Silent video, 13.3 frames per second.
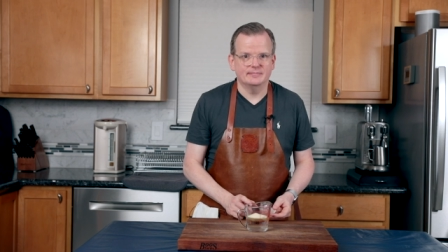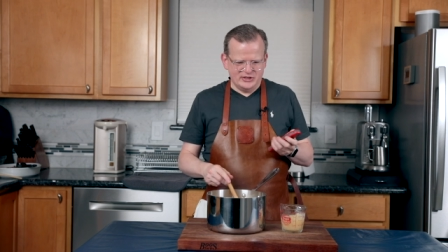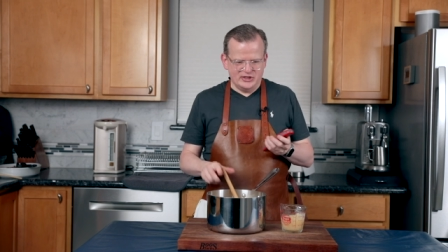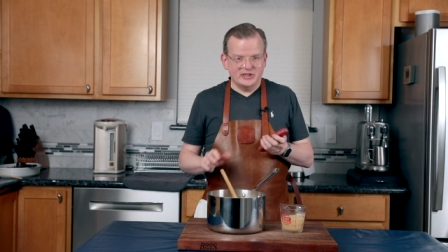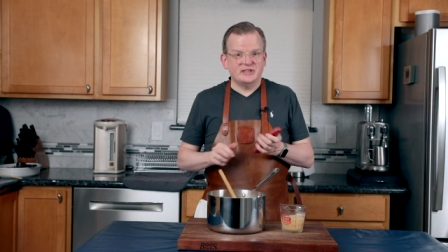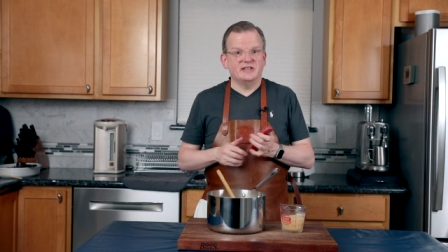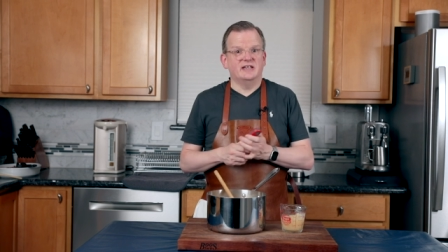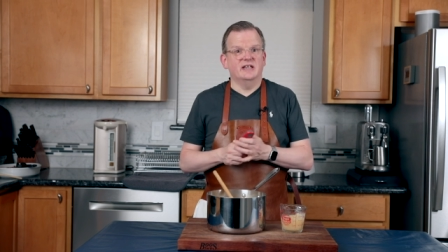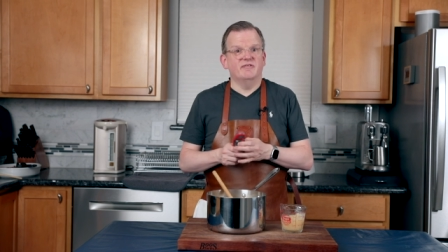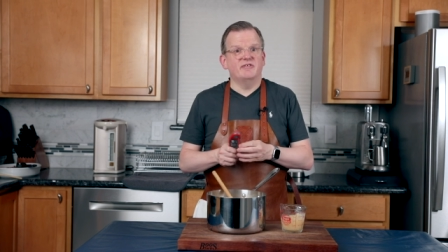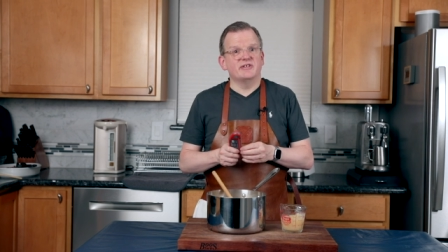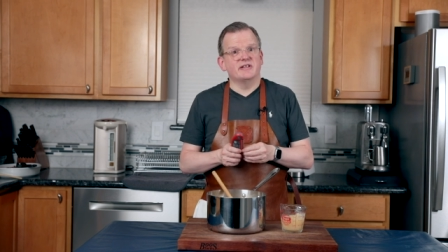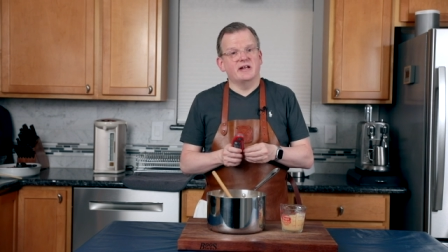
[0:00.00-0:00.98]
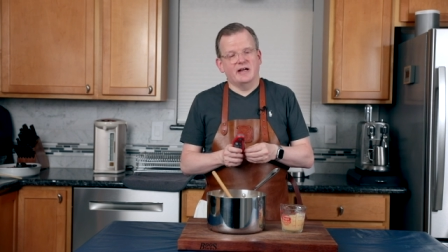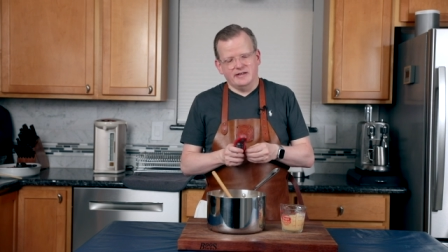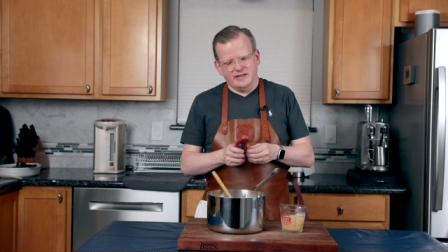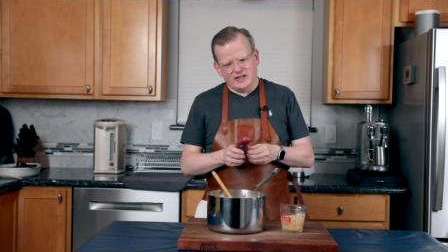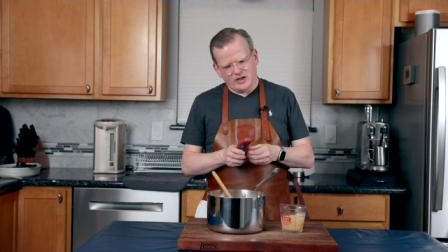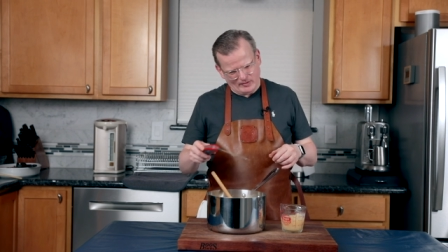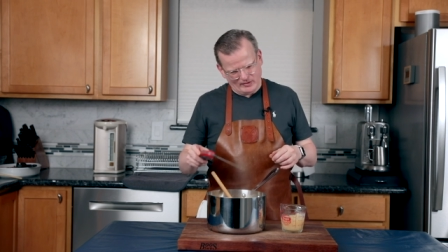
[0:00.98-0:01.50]
Just to give us an
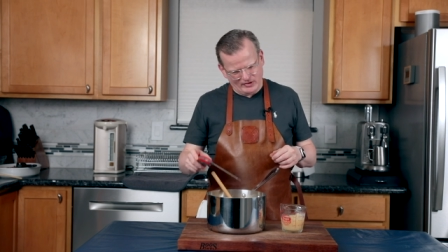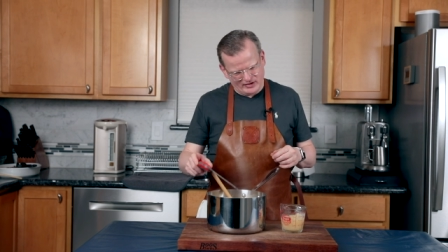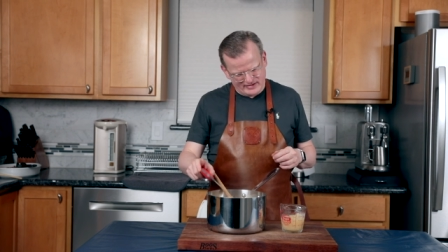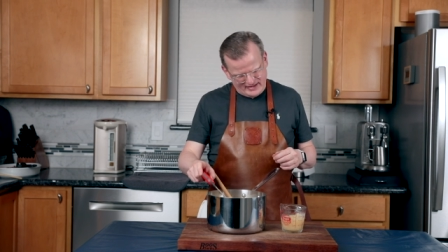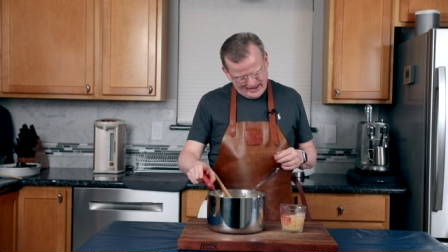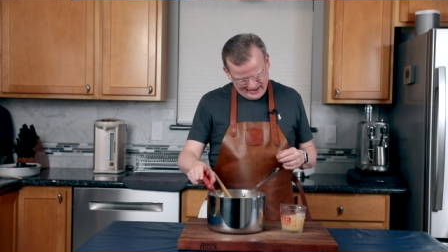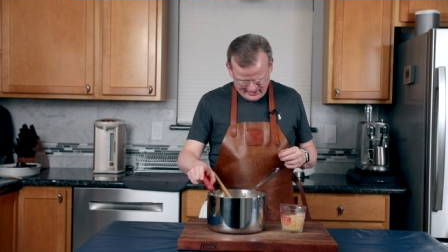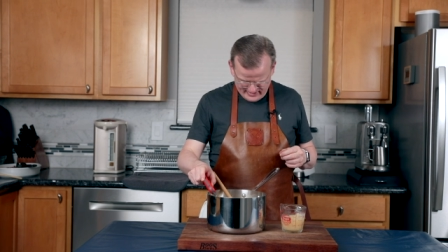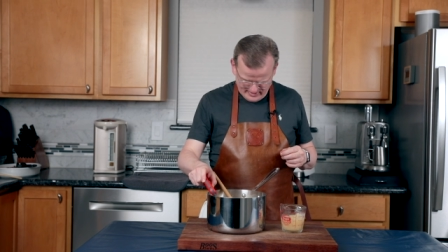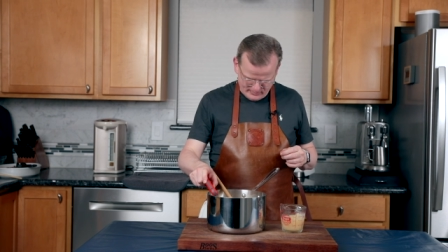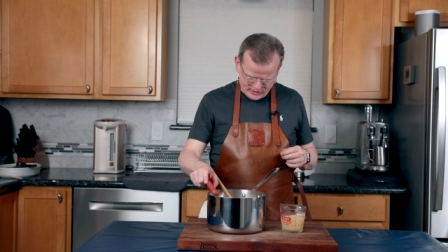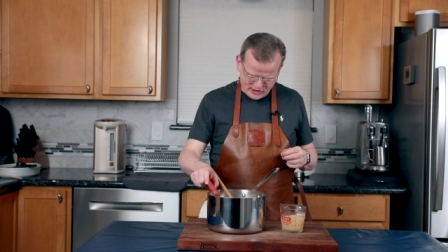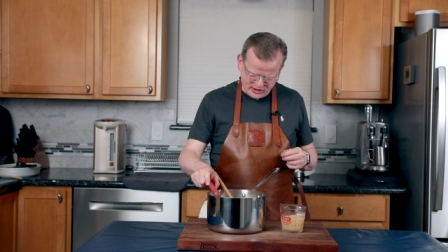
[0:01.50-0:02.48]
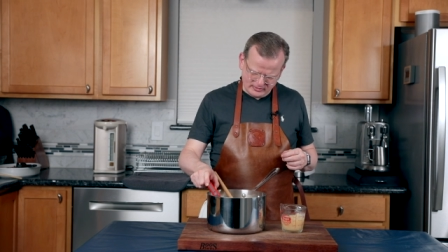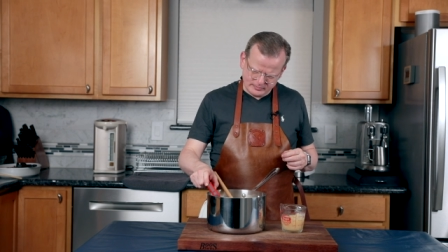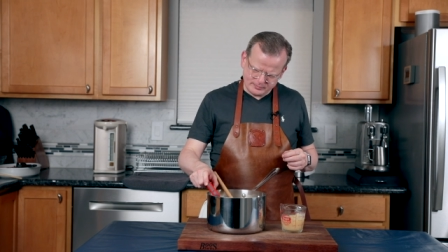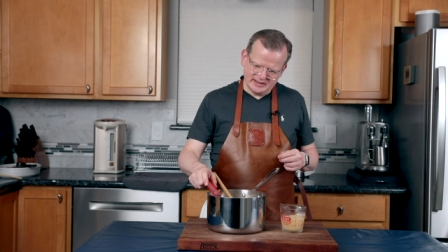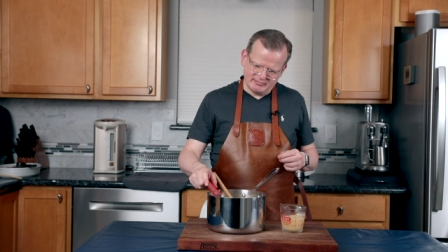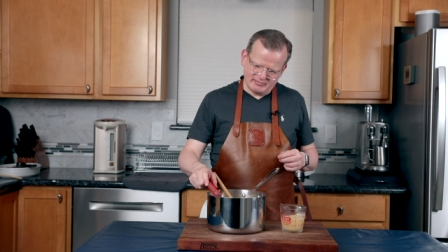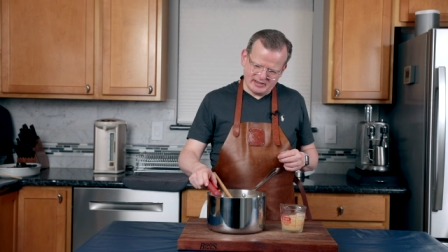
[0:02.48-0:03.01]
idea, I'm gonna take the temperature
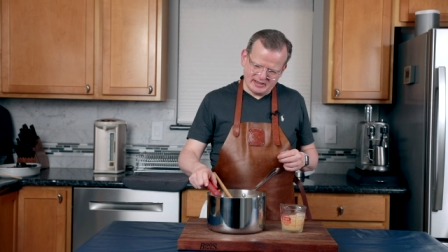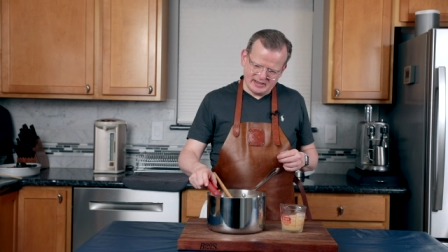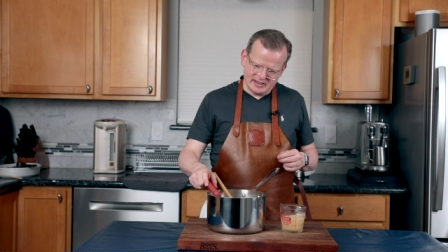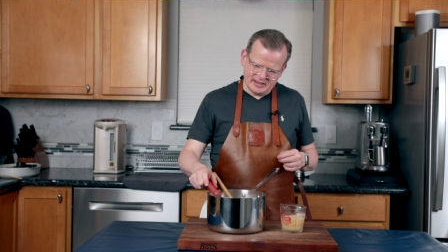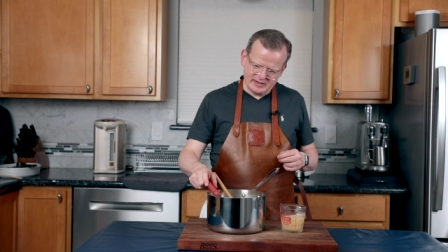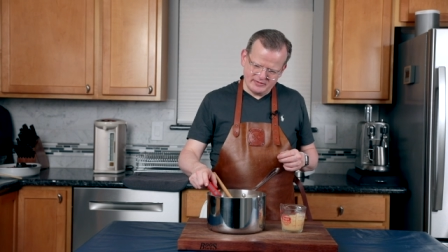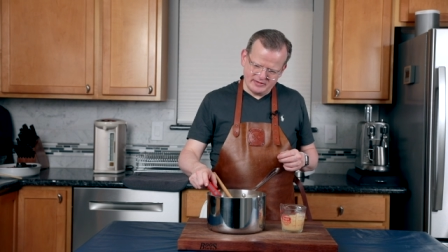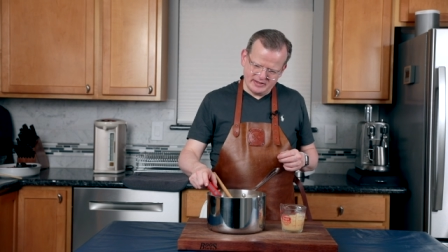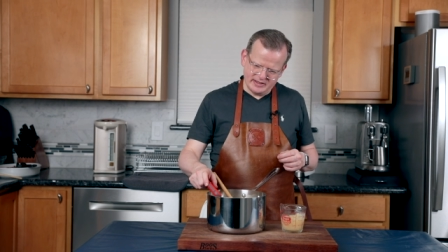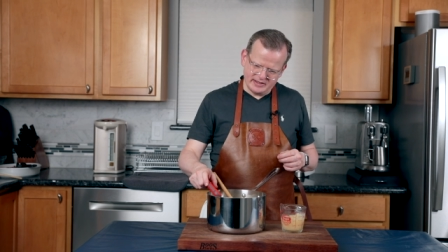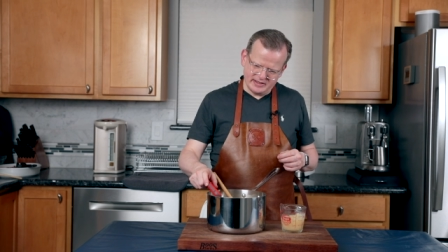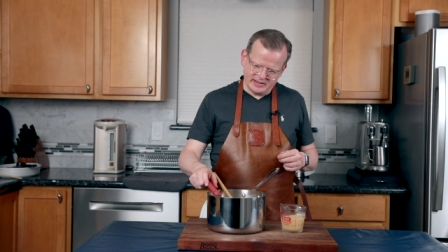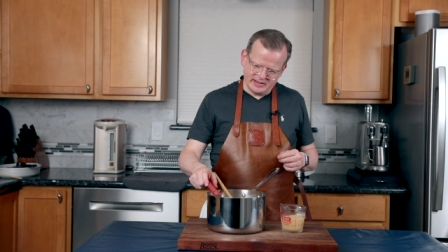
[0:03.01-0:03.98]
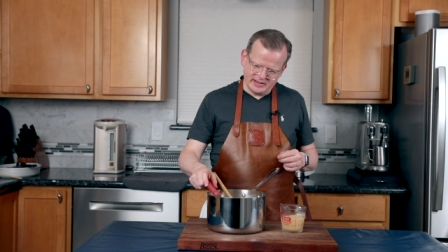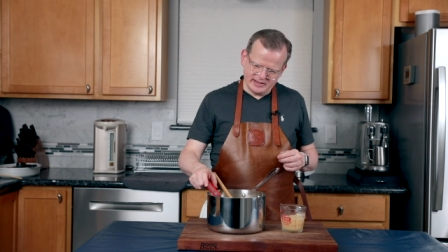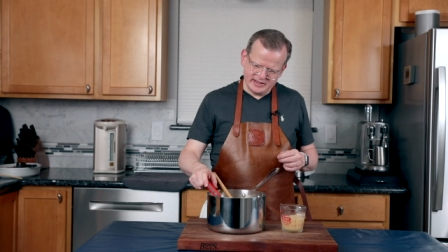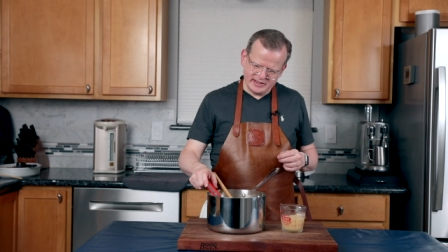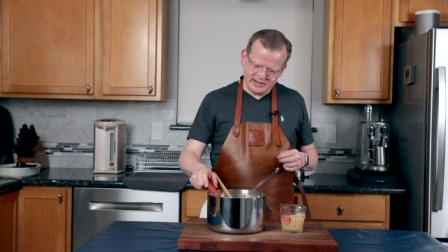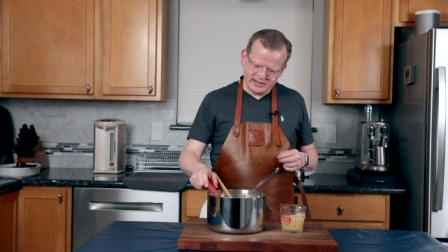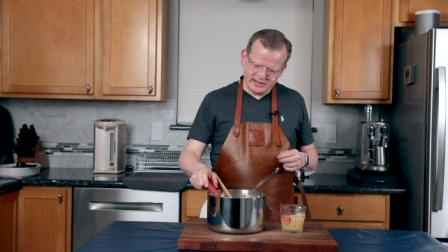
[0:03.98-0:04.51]
and right now it
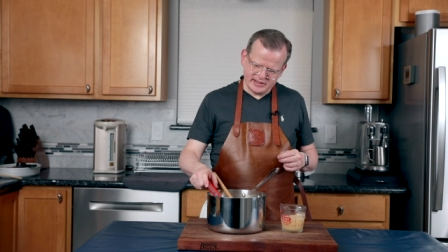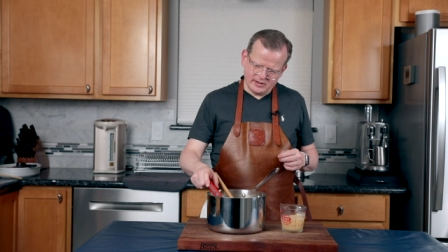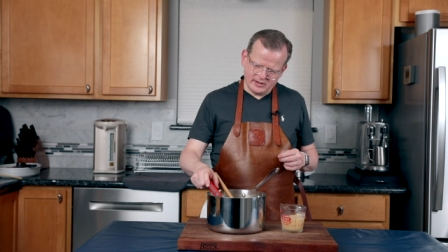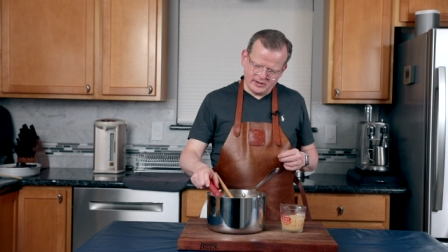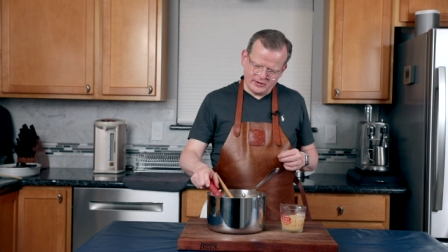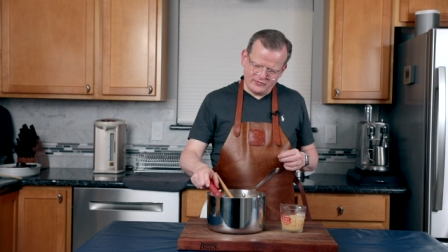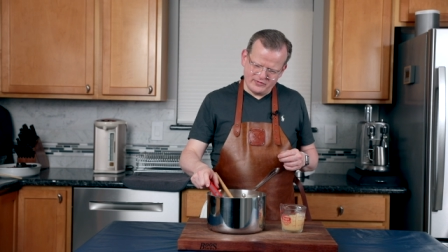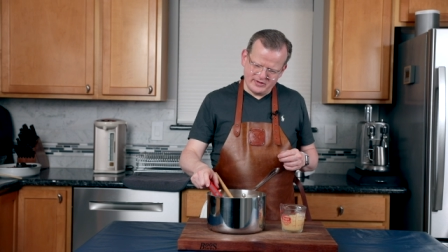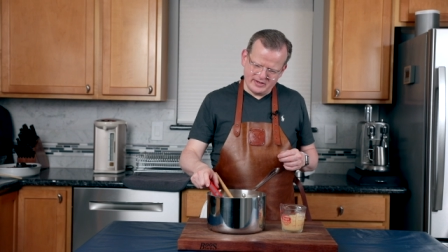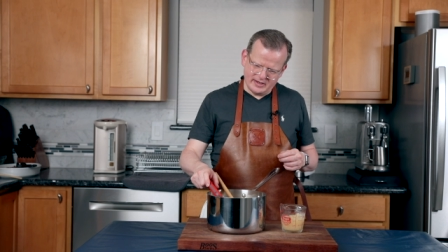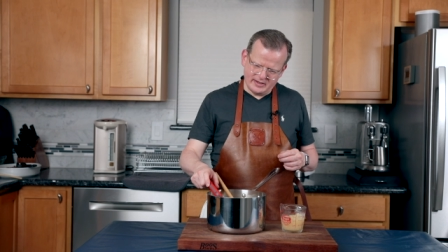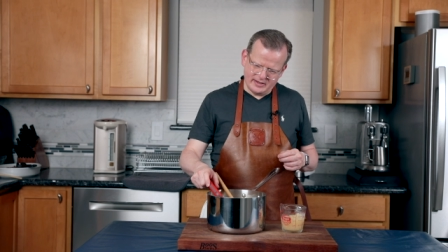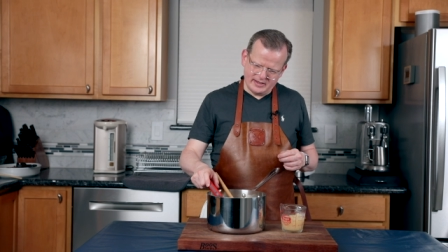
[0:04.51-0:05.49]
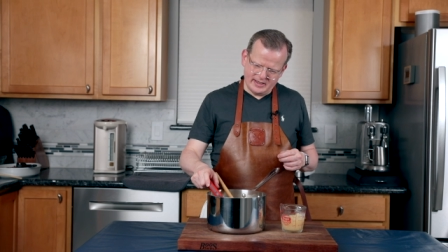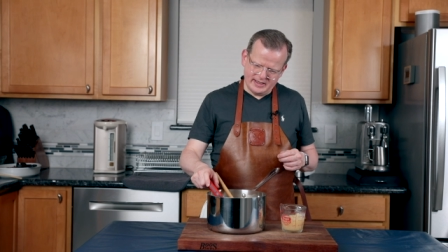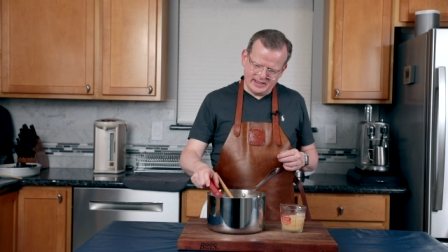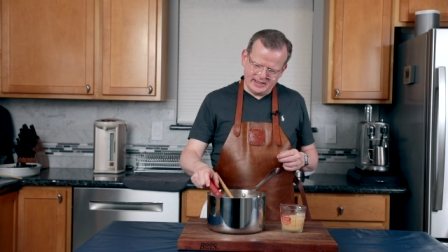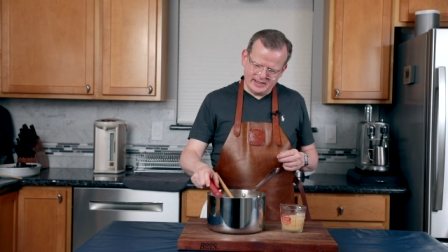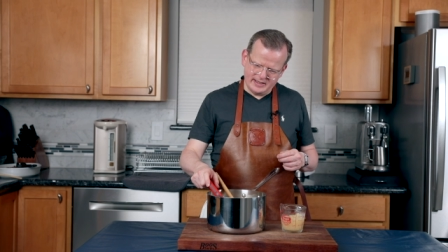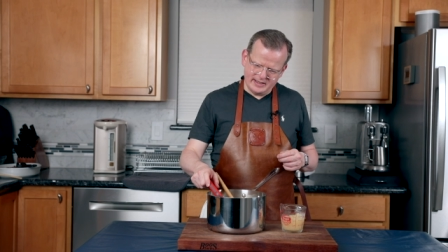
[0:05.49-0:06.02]
is
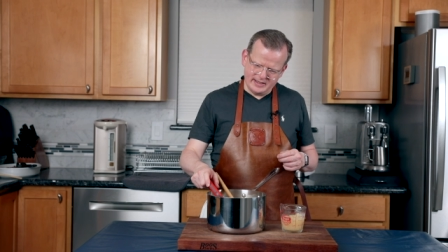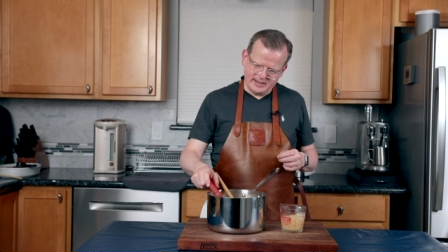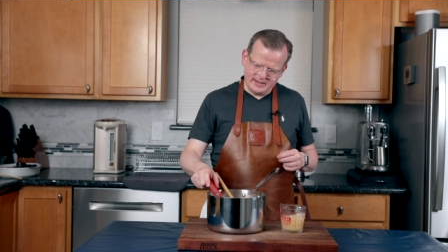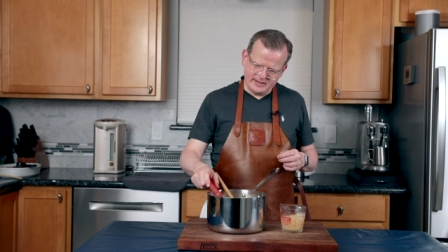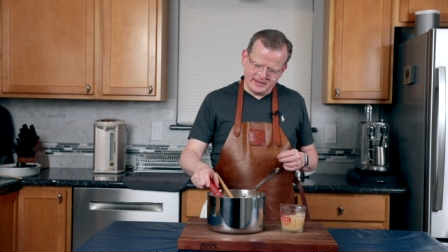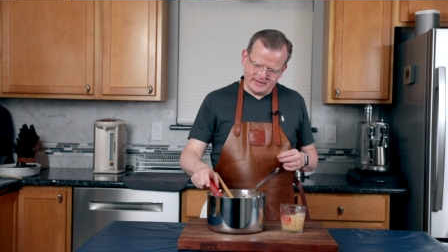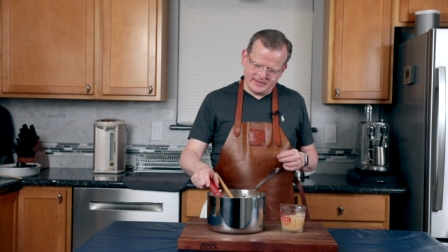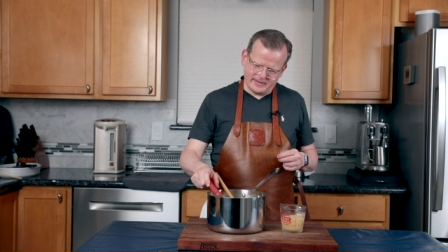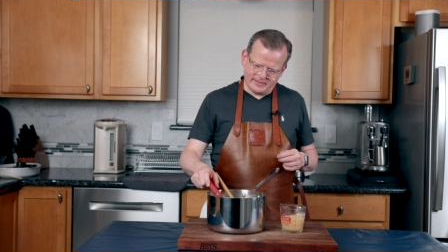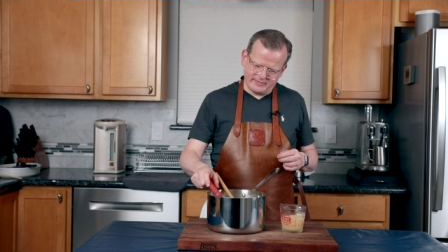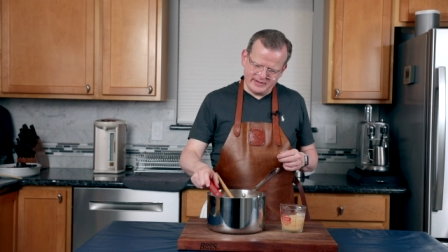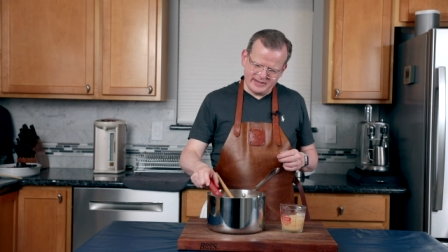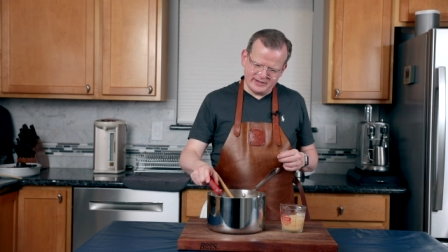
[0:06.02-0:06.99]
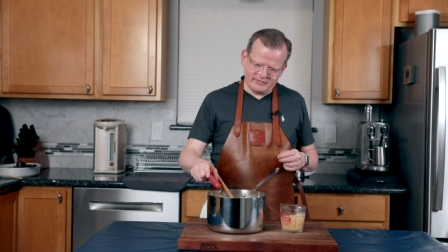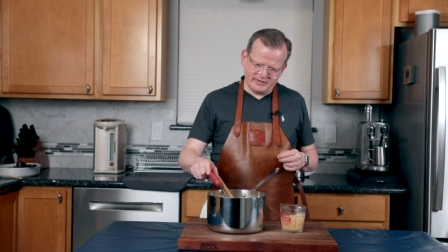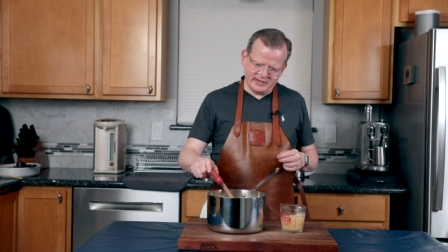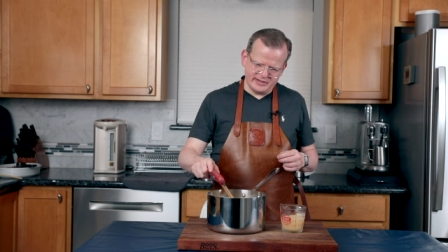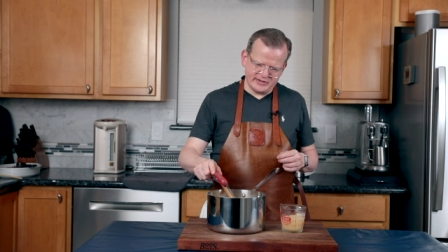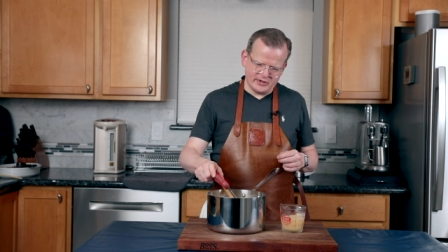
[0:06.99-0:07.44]
183 degrees.